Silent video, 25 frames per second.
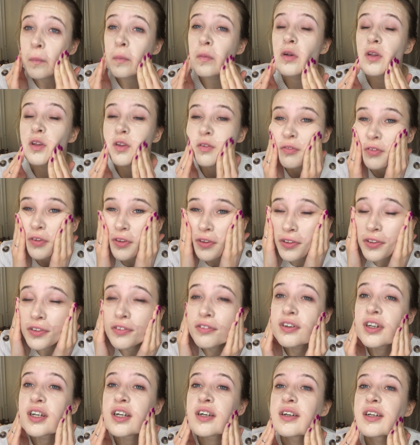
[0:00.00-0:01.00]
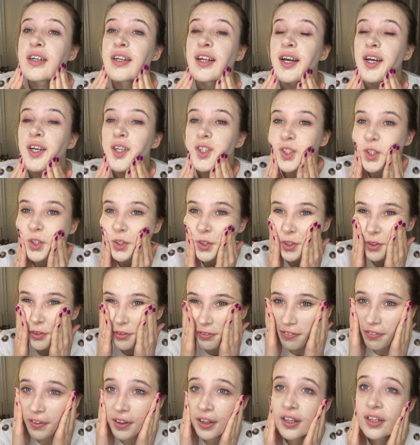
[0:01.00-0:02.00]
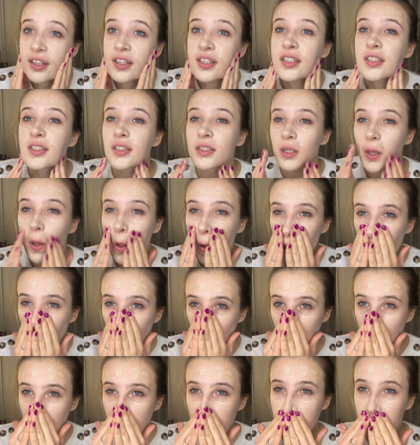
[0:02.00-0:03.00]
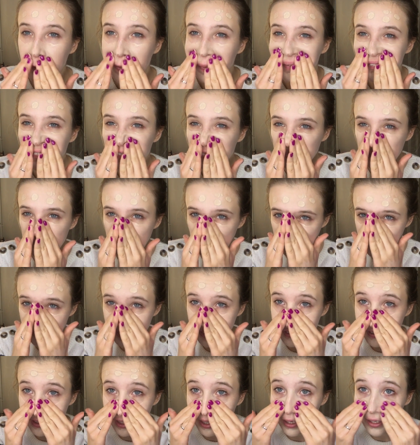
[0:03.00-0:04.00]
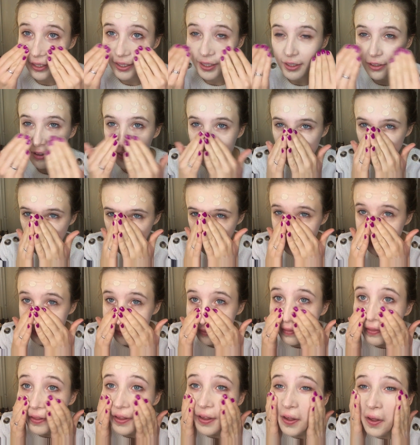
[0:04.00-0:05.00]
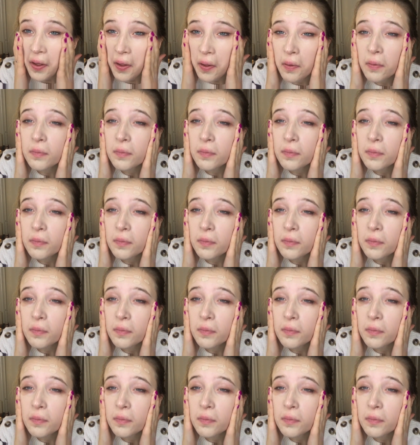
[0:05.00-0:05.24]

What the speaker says: It feels very nice on the face. Doesn't feel drying or anything